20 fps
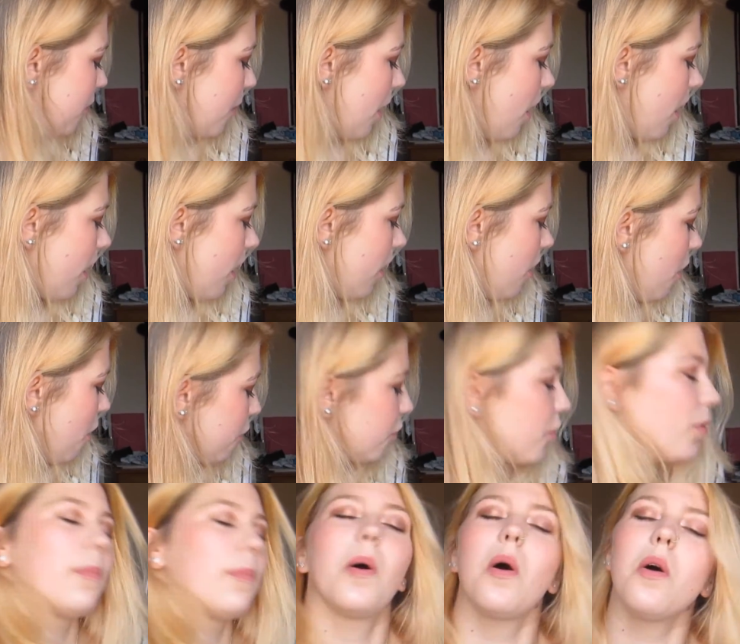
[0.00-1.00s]
part of
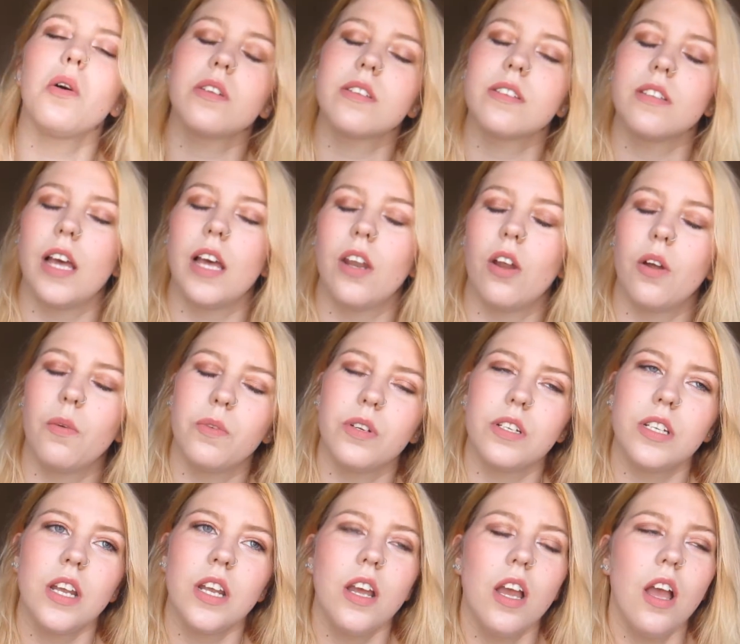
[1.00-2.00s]
the box, and I would